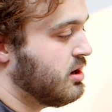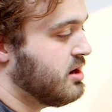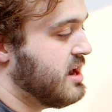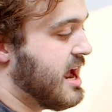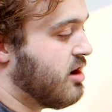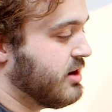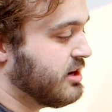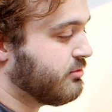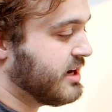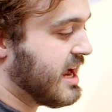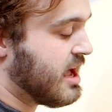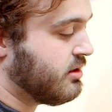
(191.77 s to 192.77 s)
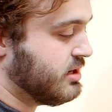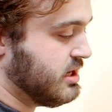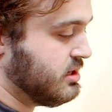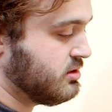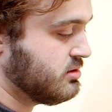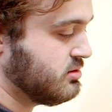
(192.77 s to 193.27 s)
Now, in
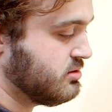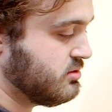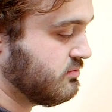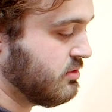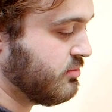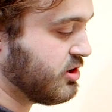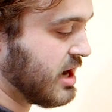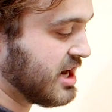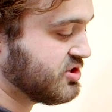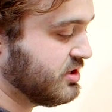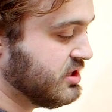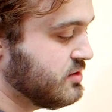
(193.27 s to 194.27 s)
reality, when we are actually